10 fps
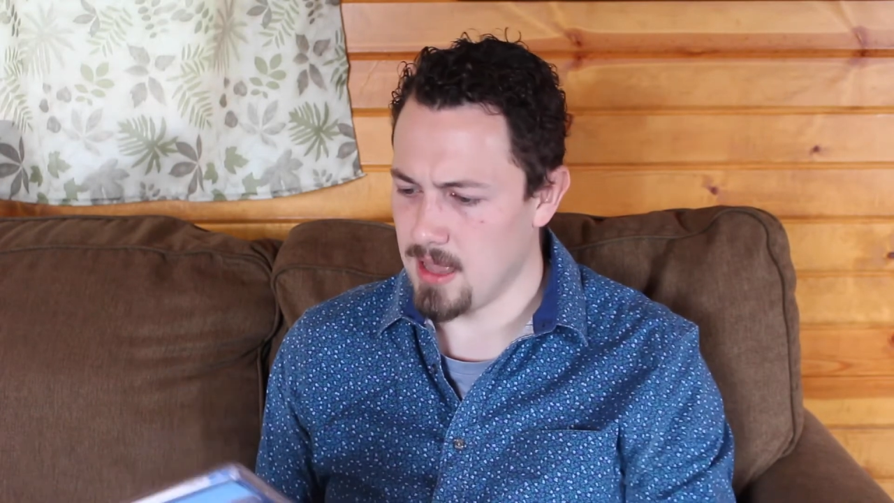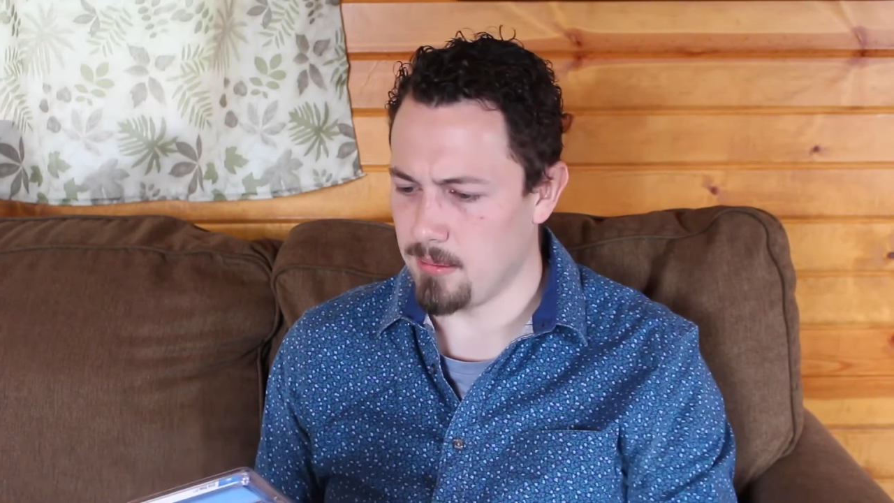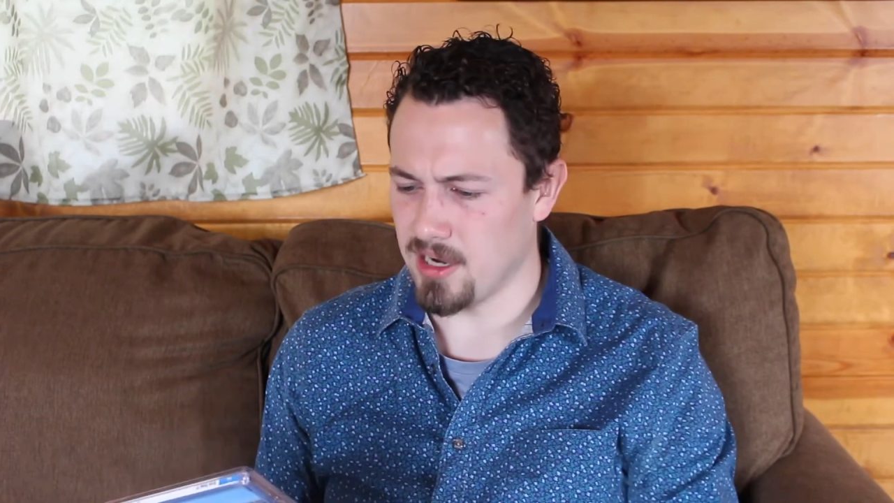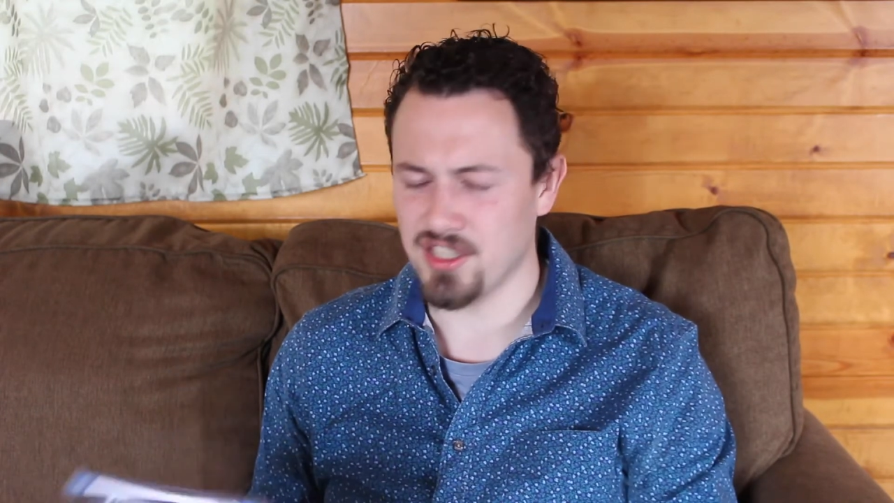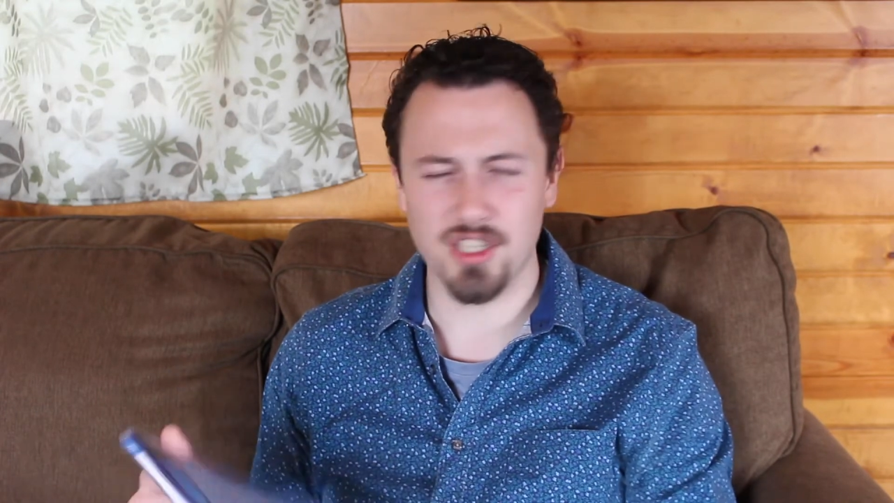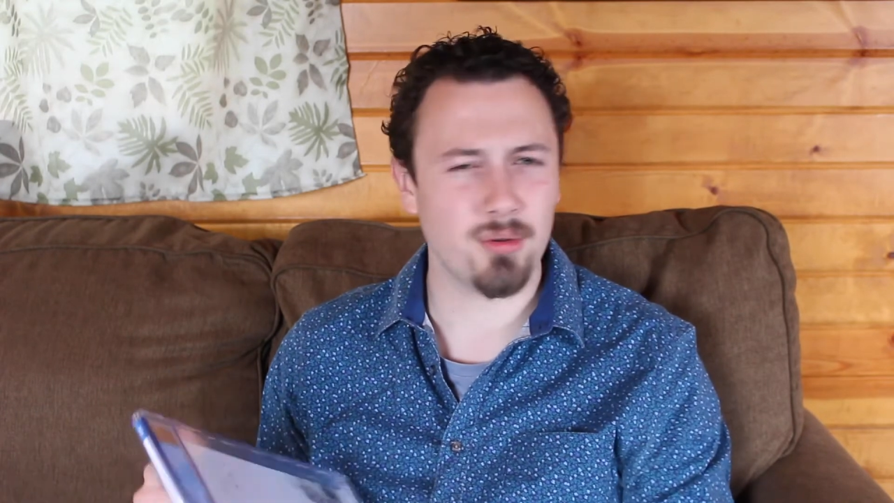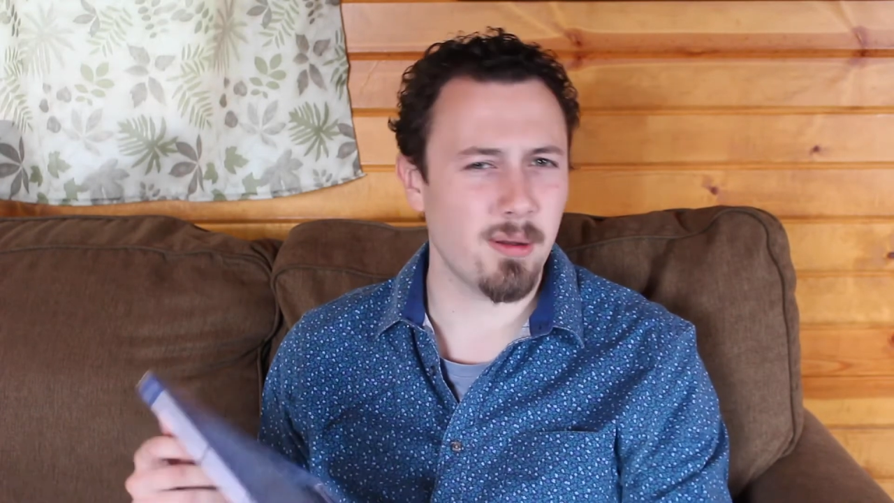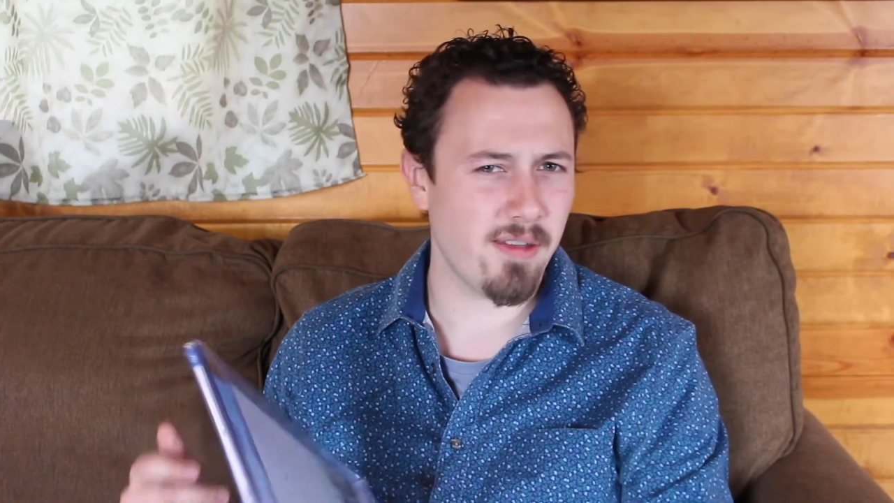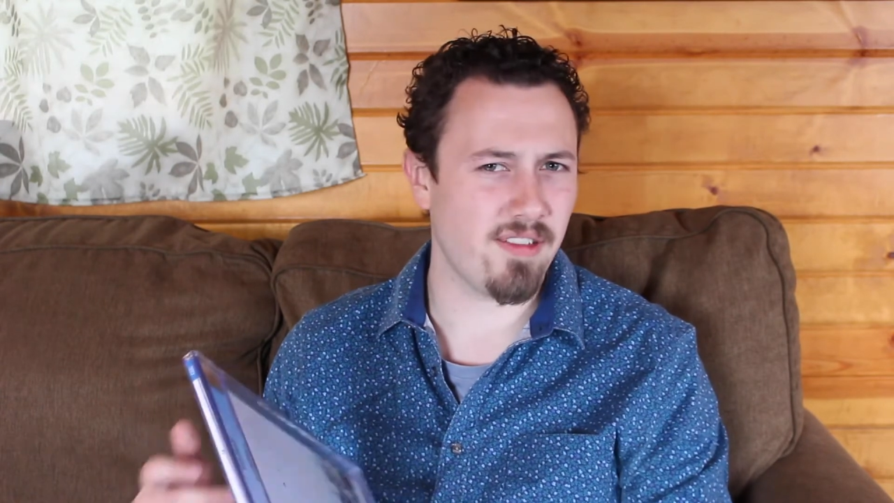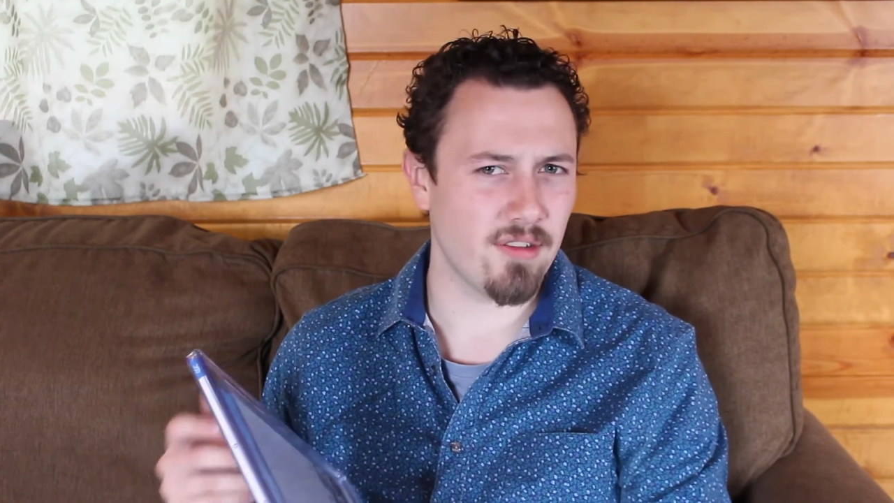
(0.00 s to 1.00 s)
But it's just one
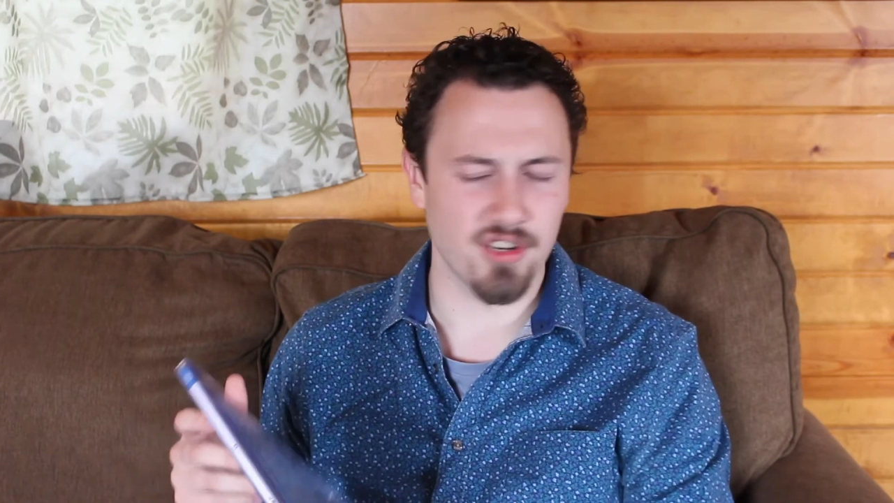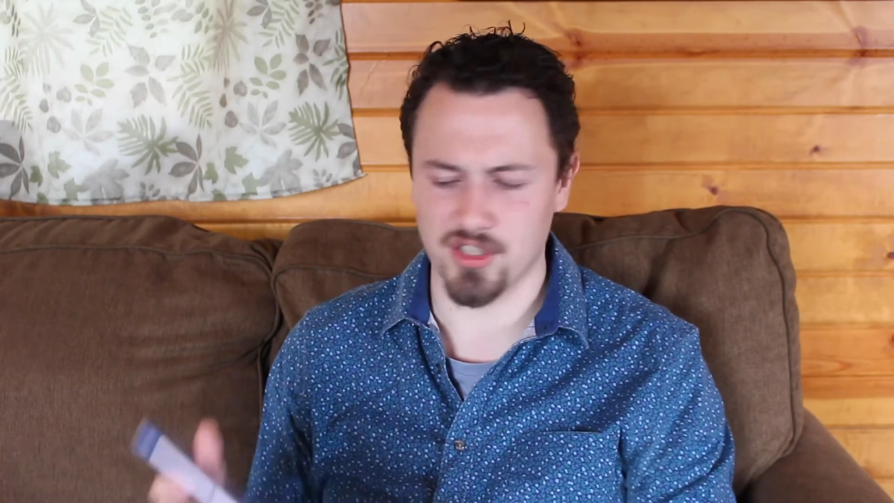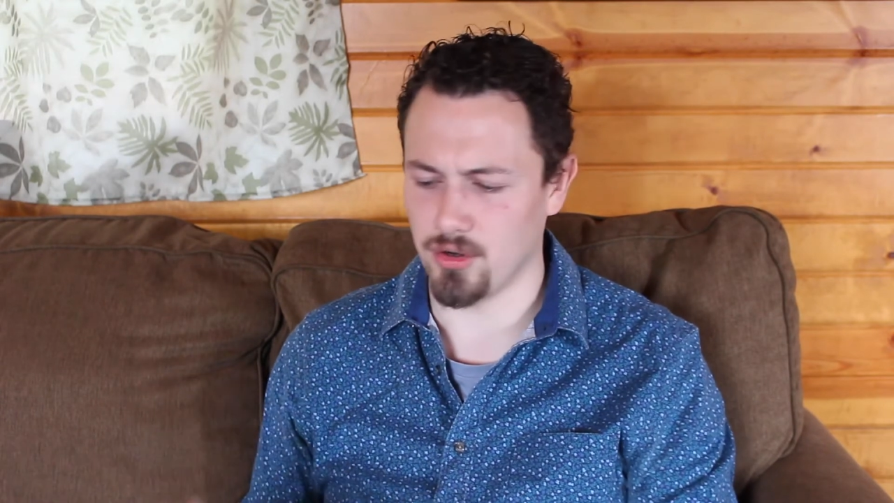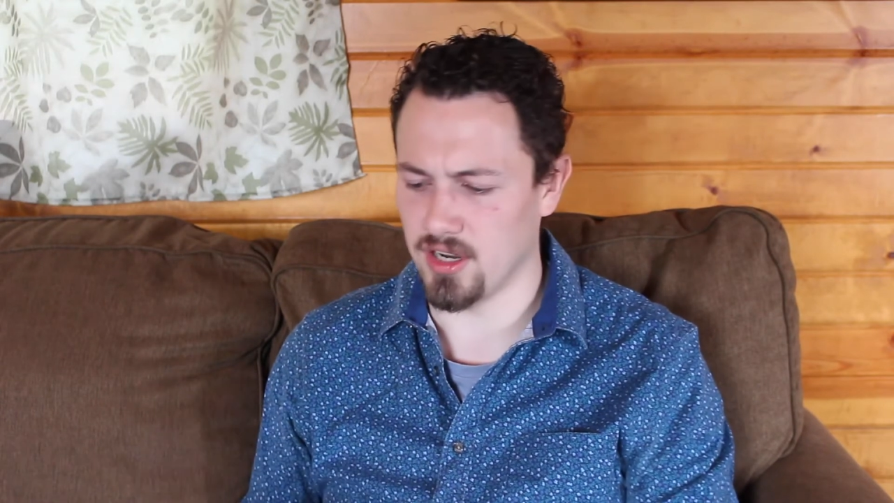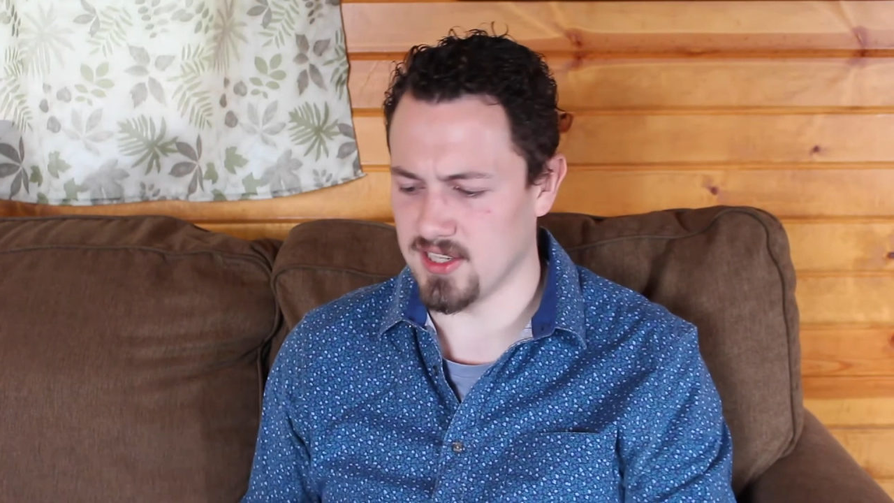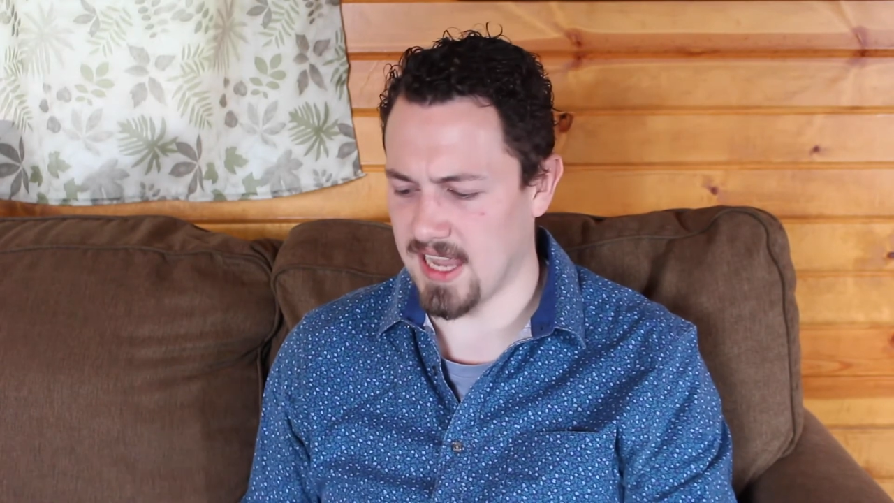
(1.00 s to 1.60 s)
of my favorite stories.